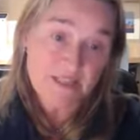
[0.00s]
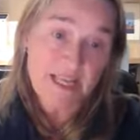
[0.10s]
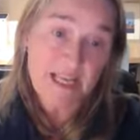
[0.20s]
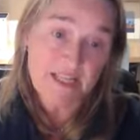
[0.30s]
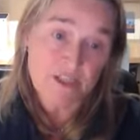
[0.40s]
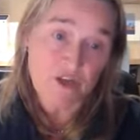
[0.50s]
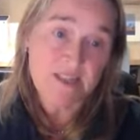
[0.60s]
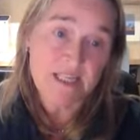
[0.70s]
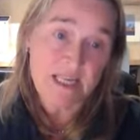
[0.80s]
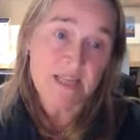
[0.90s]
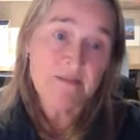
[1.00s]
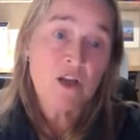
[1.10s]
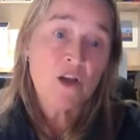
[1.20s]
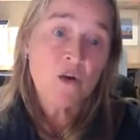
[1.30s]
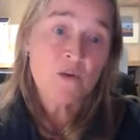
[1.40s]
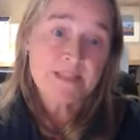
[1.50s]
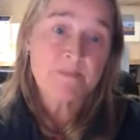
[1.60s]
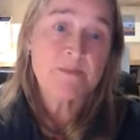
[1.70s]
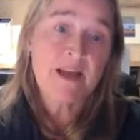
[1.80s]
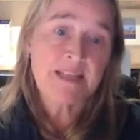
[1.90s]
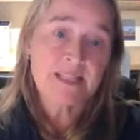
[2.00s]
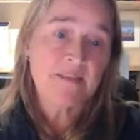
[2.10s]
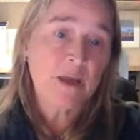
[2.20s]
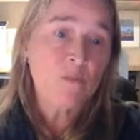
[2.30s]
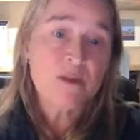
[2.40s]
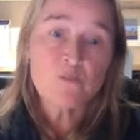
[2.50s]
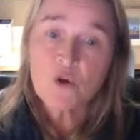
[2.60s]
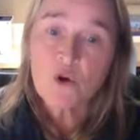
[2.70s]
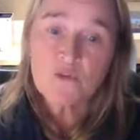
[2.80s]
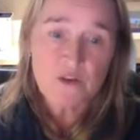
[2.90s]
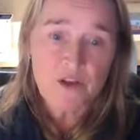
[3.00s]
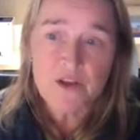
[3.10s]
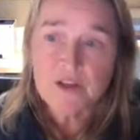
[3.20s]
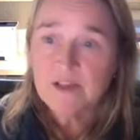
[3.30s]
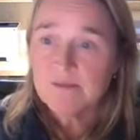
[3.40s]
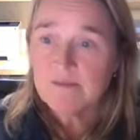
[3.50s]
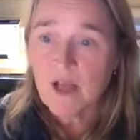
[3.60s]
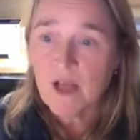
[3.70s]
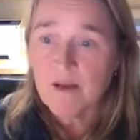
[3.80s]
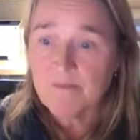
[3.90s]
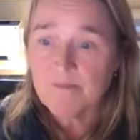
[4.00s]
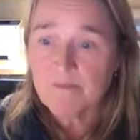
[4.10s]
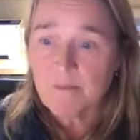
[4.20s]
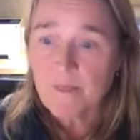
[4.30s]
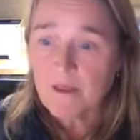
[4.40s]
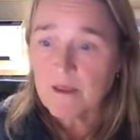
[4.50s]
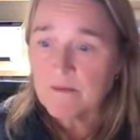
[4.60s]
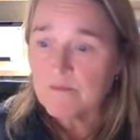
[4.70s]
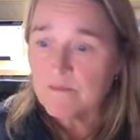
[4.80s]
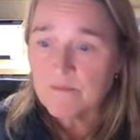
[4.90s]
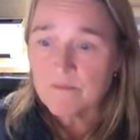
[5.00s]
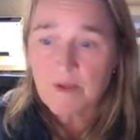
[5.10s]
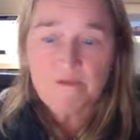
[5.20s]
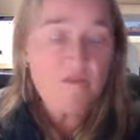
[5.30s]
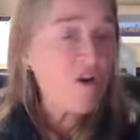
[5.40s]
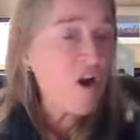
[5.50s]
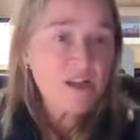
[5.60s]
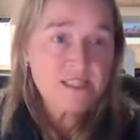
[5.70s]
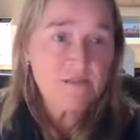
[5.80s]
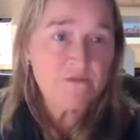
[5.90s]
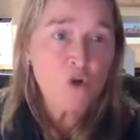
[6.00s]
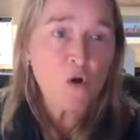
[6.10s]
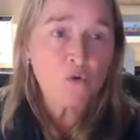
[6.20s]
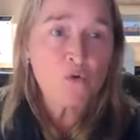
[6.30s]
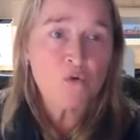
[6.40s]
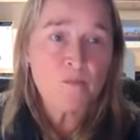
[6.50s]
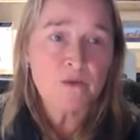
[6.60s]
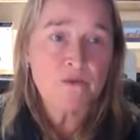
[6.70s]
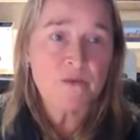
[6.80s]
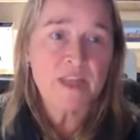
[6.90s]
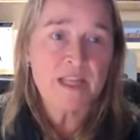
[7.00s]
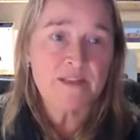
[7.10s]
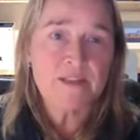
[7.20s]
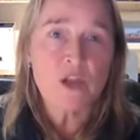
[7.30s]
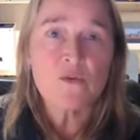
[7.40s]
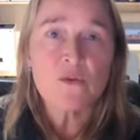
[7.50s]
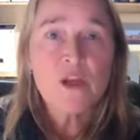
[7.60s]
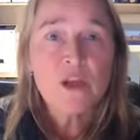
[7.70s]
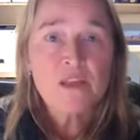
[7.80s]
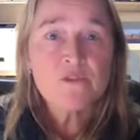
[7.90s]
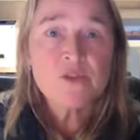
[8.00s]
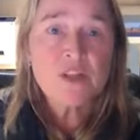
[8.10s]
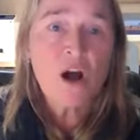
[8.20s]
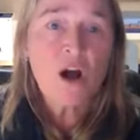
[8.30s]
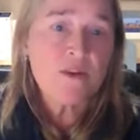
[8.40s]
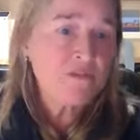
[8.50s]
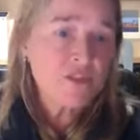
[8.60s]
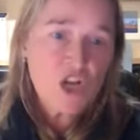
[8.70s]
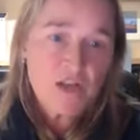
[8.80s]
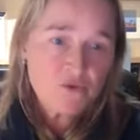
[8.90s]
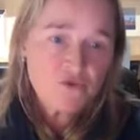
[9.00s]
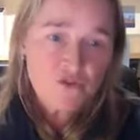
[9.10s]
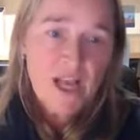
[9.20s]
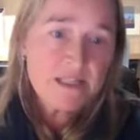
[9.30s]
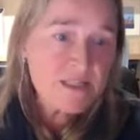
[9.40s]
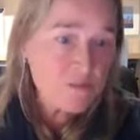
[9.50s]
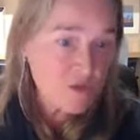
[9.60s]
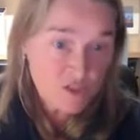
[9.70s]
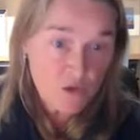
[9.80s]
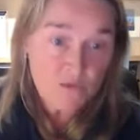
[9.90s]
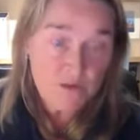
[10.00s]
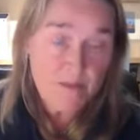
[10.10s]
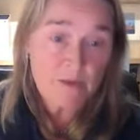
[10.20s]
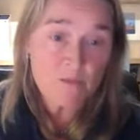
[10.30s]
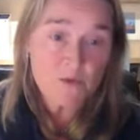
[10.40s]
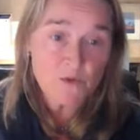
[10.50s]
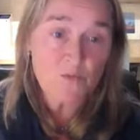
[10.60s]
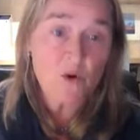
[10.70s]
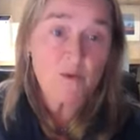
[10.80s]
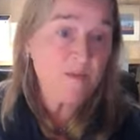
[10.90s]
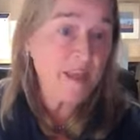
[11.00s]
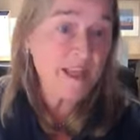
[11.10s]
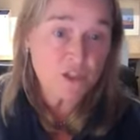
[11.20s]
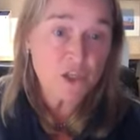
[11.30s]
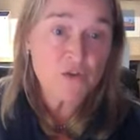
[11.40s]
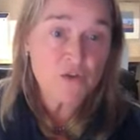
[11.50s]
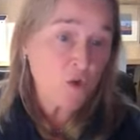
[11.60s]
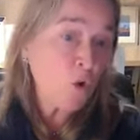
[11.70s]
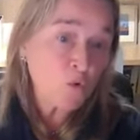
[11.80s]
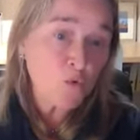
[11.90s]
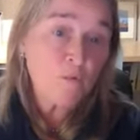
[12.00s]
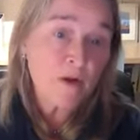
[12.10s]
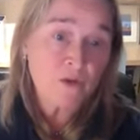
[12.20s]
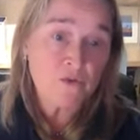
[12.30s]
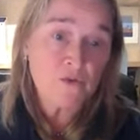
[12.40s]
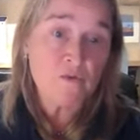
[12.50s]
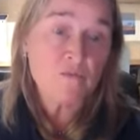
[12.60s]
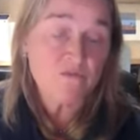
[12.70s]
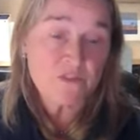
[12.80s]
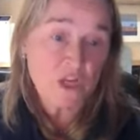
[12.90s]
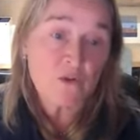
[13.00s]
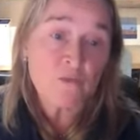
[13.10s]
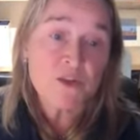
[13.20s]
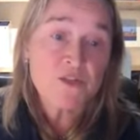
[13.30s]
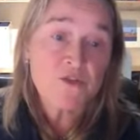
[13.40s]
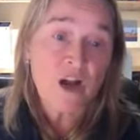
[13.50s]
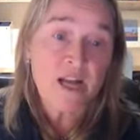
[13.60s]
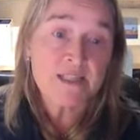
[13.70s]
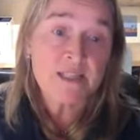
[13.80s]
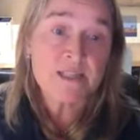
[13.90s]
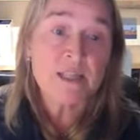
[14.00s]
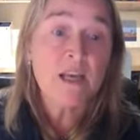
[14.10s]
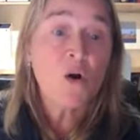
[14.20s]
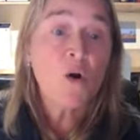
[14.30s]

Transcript: can't take HRT, who are symptomatic, then we would offer a variety of non-hormonal things. So if you start with vaginal dryness, which is often a menopausal problem, they can use non-hormonal vaginal moisturizers